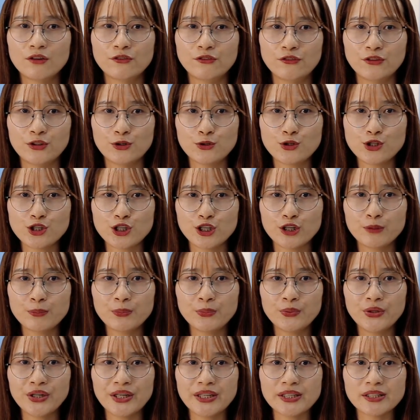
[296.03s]
future,
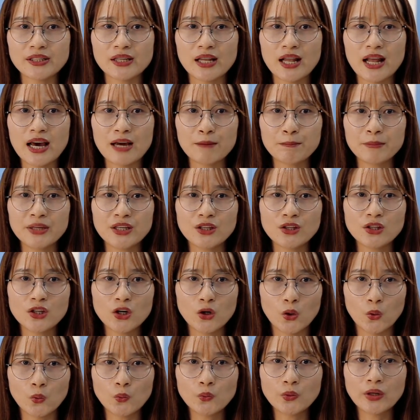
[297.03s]
please let me
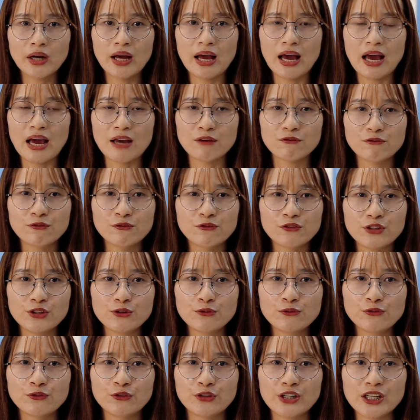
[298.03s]
know, and
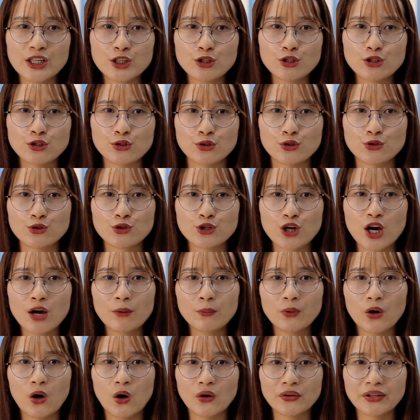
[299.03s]
feel free to
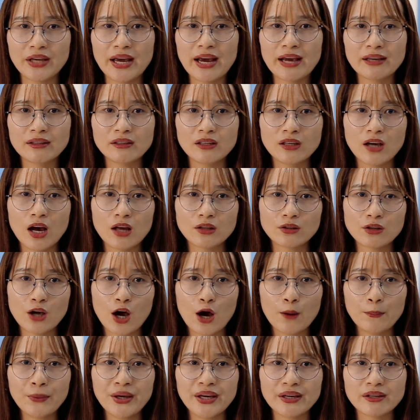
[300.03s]
drop on any
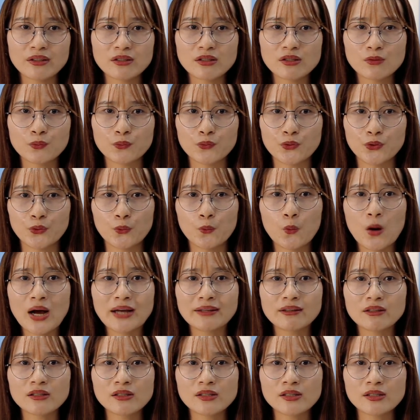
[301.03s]
topics you
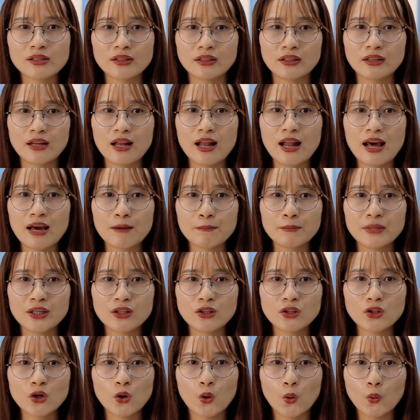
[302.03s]
wanna see. Let me
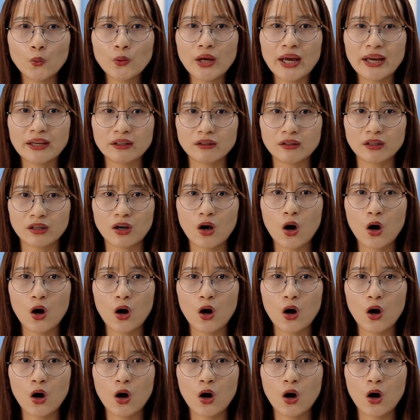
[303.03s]
know in the